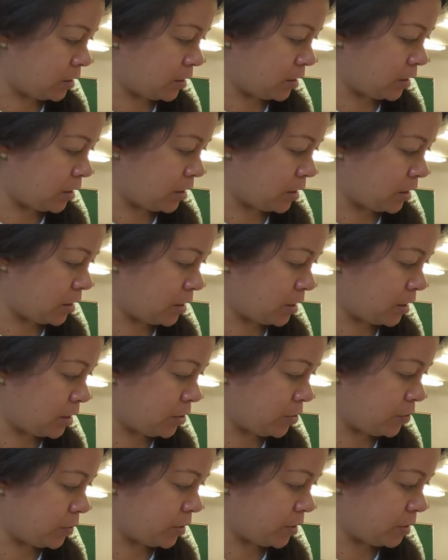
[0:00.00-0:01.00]
And
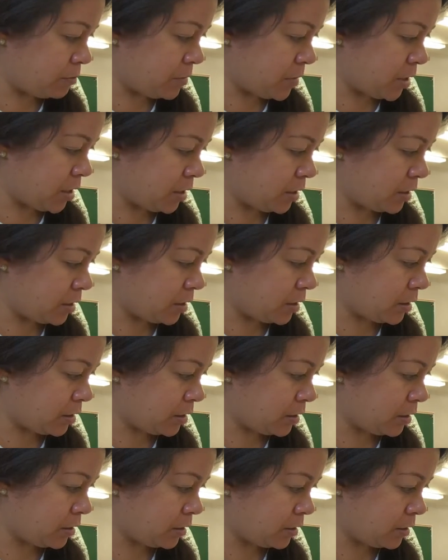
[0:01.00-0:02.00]
then you can make
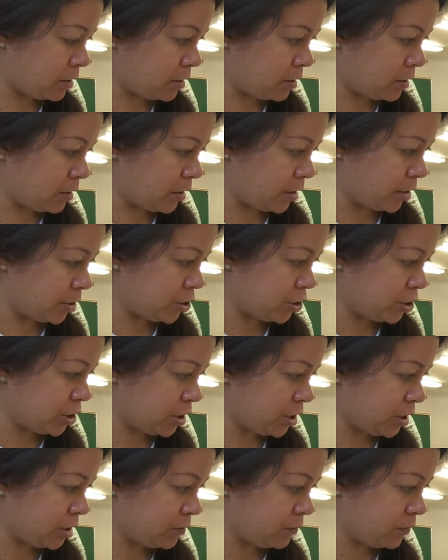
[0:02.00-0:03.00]
a
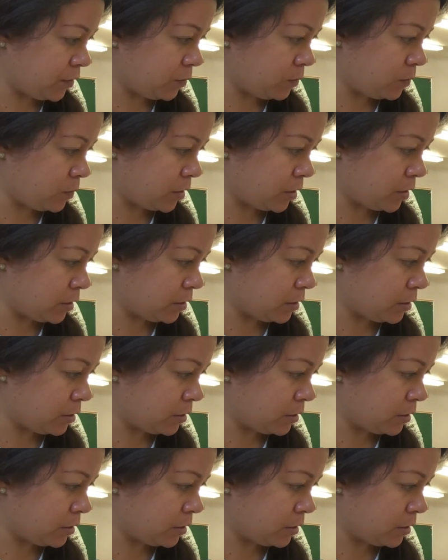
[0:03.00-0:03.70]
chin if you want.